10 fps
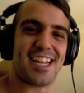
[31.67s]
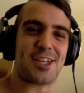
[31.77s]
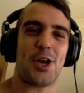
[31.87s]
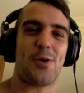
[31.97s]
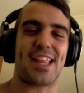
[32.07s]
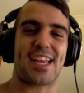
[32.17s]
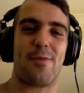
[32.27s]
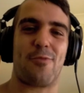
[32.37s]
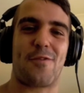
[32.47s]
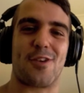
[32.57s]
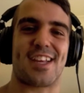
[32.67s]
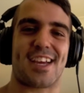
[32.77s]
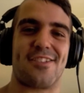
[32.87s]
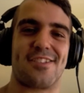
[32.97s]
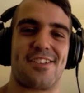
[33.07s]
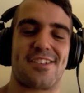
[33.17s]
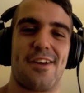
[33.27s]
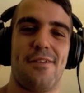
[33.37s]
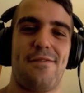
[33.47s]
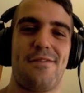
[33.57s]
Now turn around the camera for a second onto
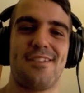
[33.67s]
yourself.